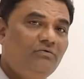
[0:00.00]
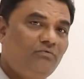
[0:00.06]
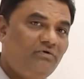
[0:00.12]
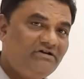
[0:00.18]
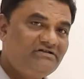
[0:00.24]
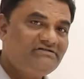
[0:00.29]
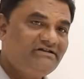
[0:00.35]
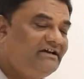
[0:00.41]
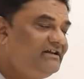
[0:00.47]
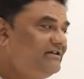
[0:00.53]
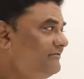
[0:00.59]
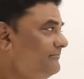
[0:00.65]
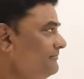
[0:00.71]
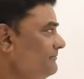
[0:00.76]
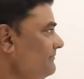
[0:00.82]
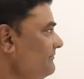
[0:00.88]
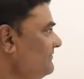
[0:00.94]
What is
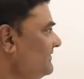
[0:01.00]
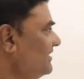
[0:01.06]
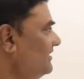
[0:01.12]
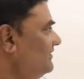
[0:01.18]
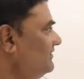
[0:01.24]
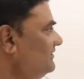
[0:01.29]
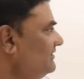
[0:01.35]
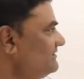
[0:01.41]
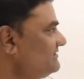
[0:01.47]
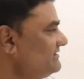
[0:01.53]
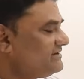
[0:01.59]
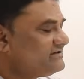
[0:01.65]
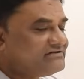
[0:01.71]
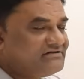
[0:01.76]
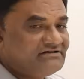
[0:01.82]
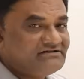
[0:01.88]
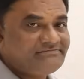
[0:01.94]
n? This extra